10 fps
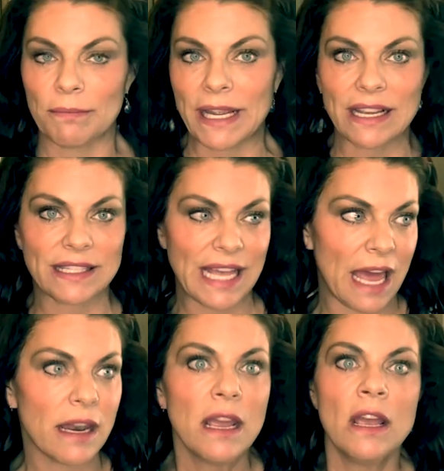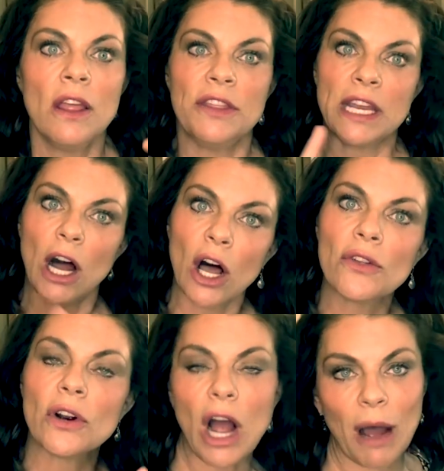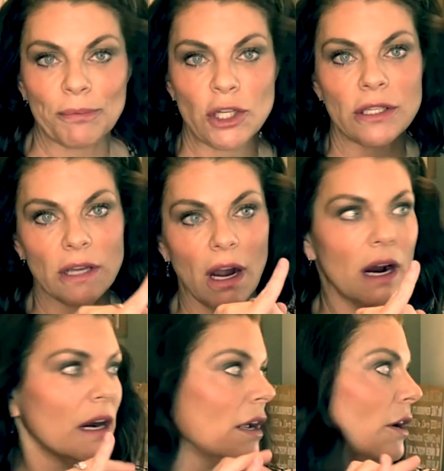because then the other options are,